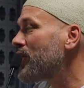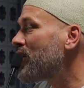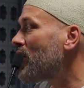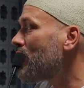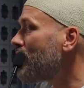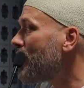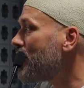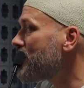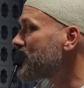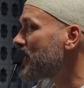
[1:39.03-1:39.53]
When
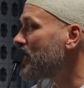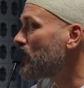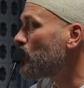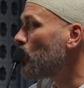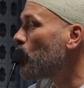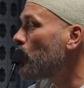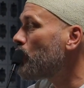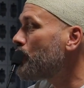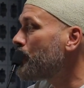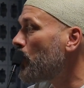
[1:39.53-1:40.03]
Allah said,
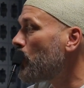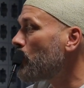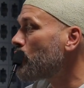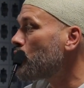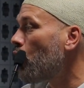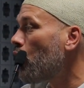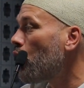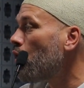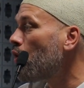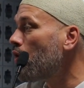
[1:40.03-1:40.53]
hold
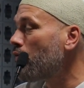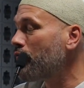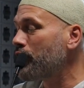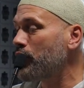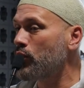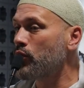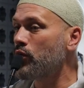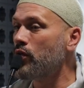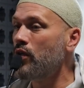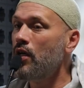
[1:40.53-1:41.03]
on, all of
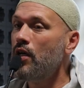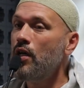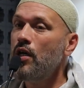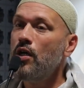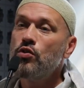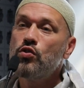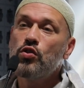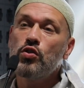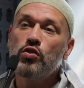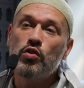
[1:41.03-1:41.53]
you,
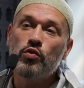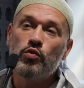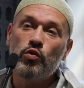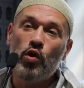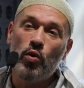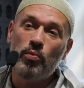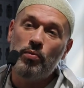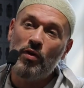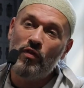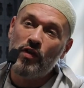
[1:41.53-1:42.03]
to the
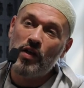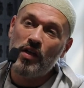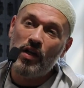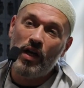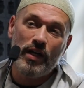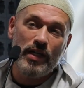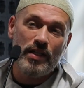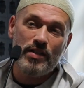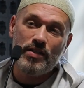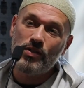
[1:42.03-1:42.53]
rope of
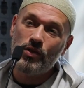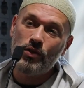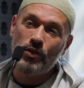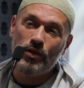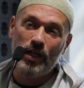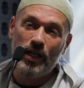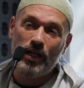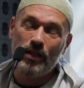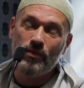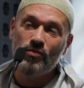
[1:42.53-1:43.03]
Allah, it's the
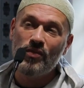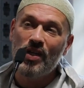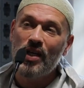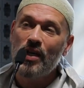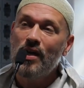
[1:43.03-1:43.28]
Quran.